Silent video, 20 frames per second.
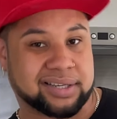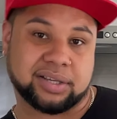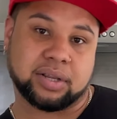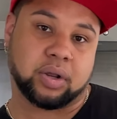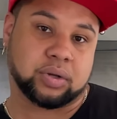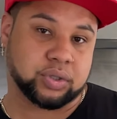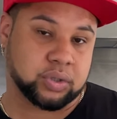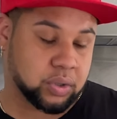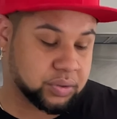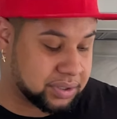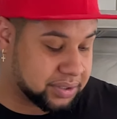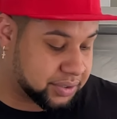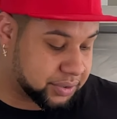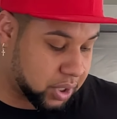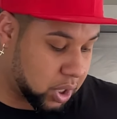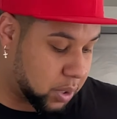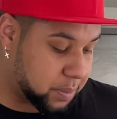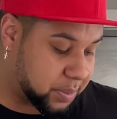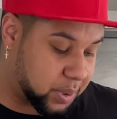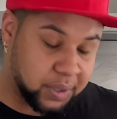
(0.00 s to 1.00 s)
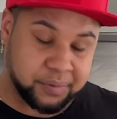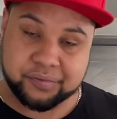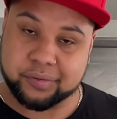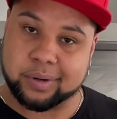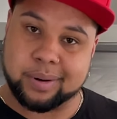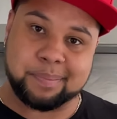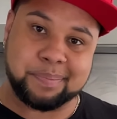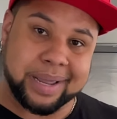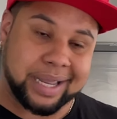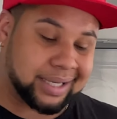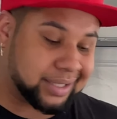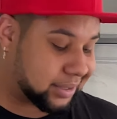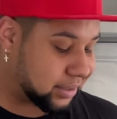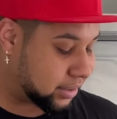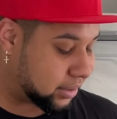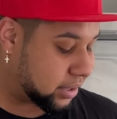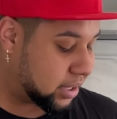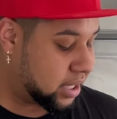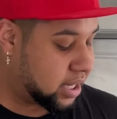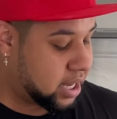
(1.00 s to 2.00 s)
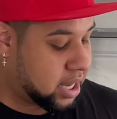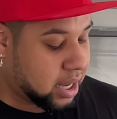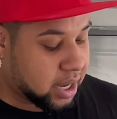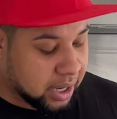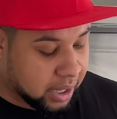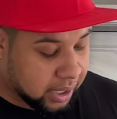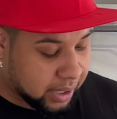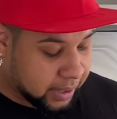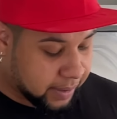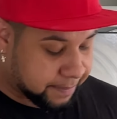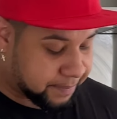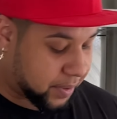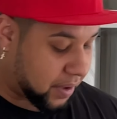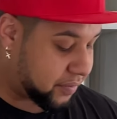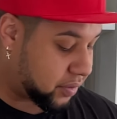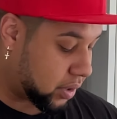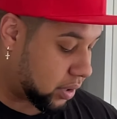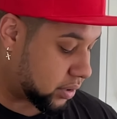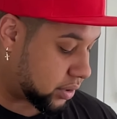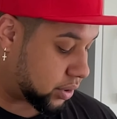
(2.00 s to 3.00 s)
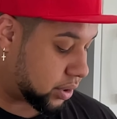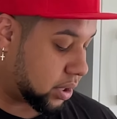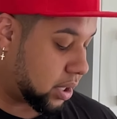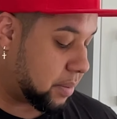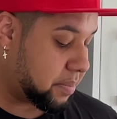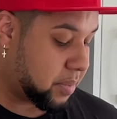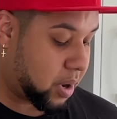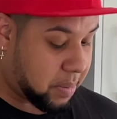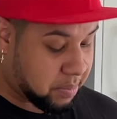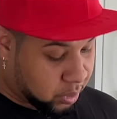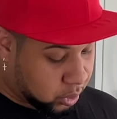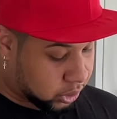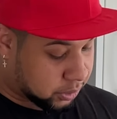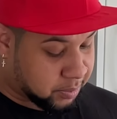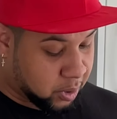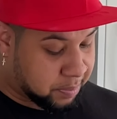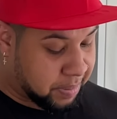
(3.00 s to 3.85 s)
hot sauce. It's dope, good for a base. I've got some more smoked